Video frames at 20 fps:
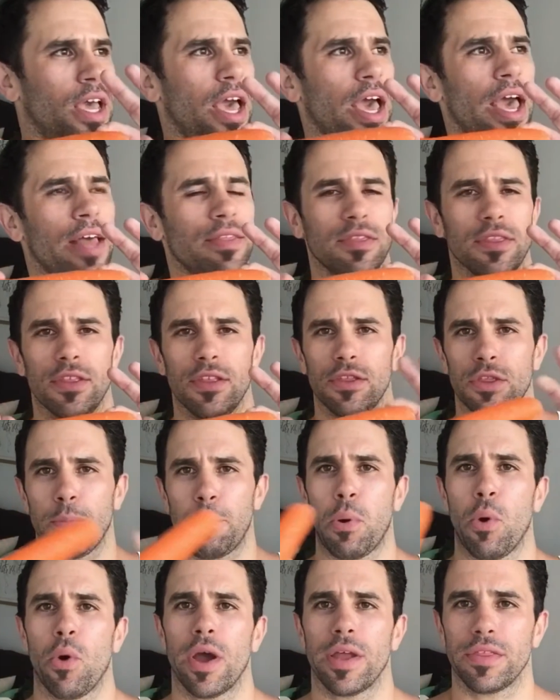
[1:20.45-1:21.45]
And the
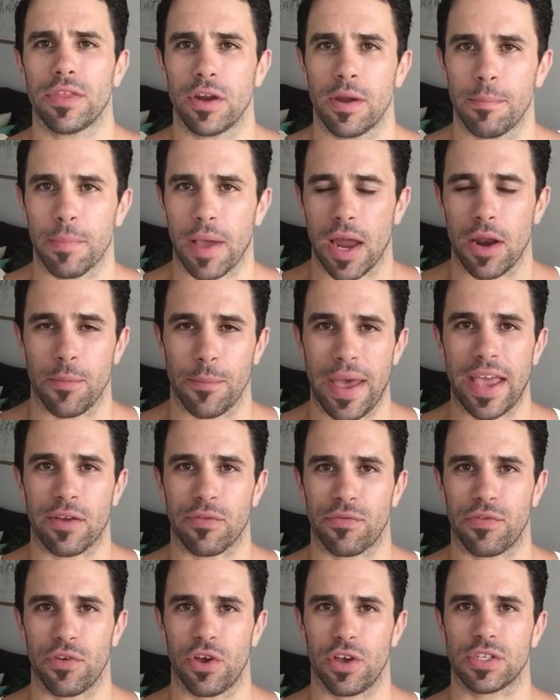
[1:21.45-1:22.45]
point that I'm going to make
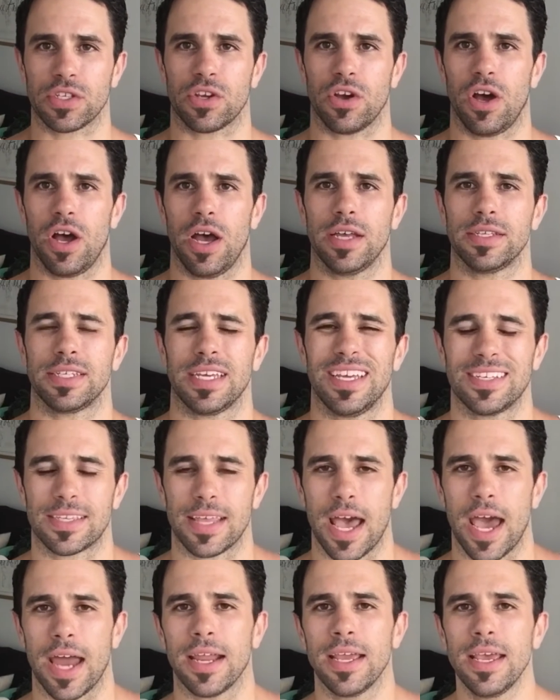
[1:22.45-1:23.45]
first, guys, is
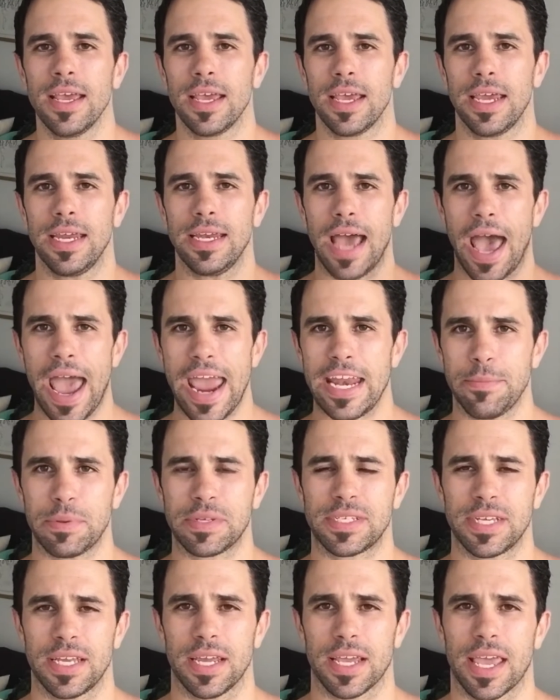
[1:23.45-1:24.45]
that in
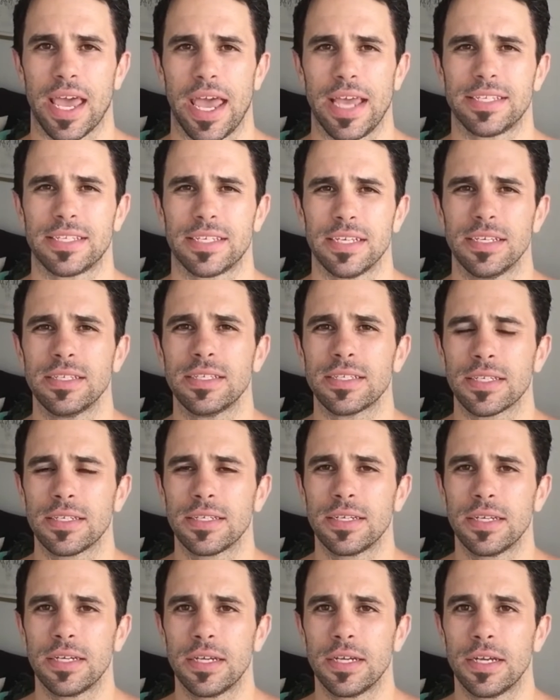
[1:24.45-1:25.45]
80% of cases,
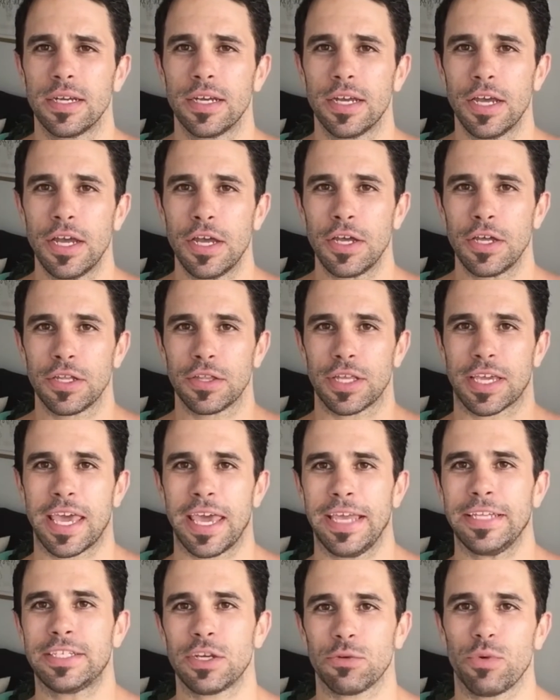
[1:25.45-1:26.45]
the
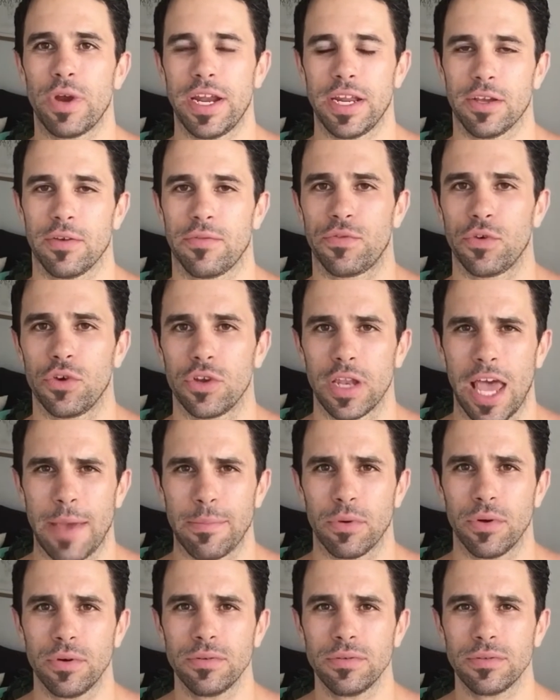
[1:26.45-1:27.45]
key to reading a food
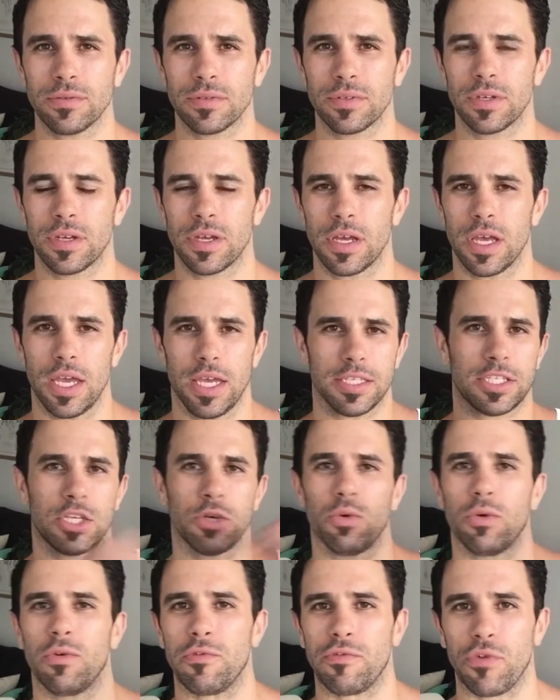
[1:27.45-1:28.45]
label is
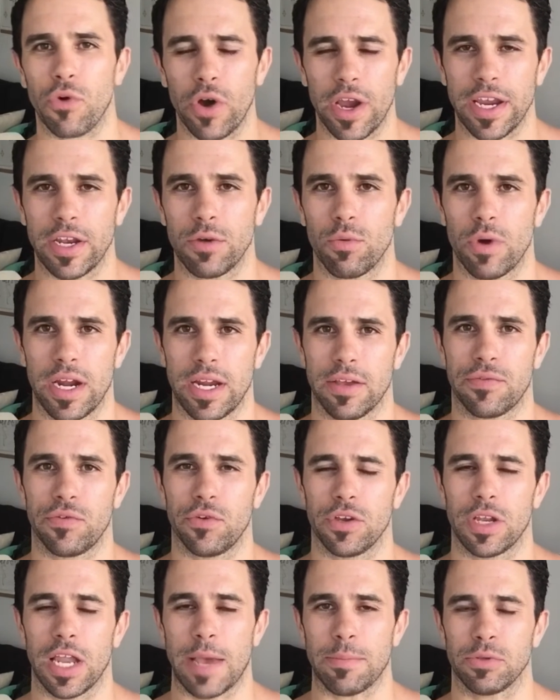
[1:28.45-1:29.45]
to avoid reading
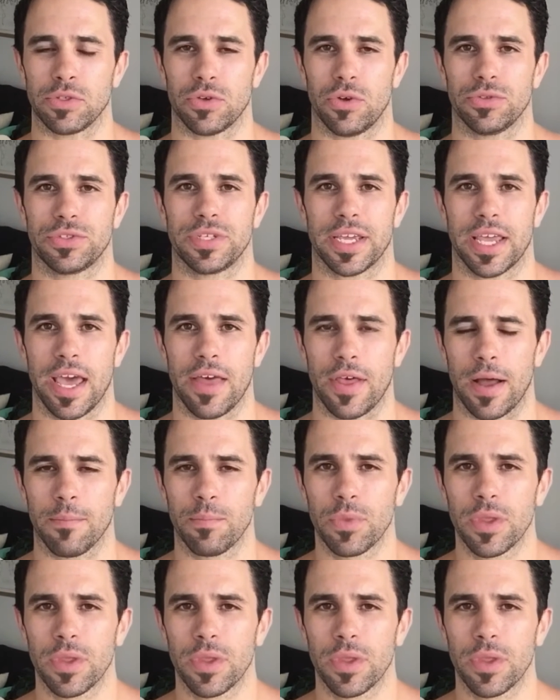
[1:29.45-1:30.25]
food labels altogether.